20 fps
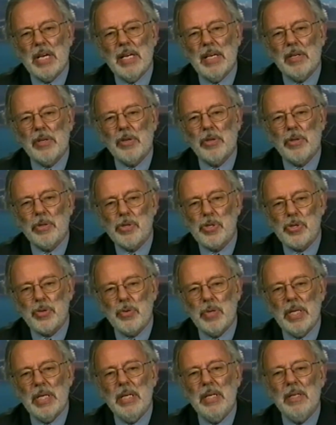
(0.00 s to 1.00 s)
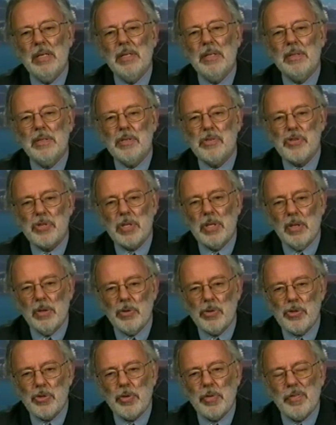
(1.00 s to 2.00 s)
a cursory
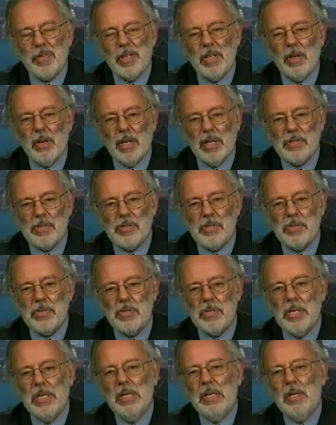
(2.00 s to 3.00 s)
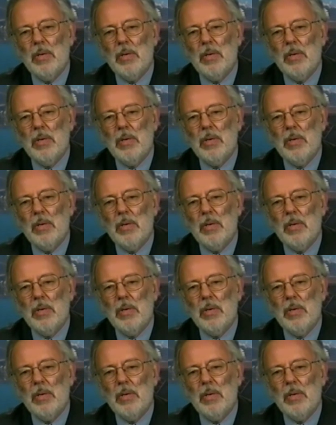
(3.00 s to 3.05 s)
disclosure of the losses,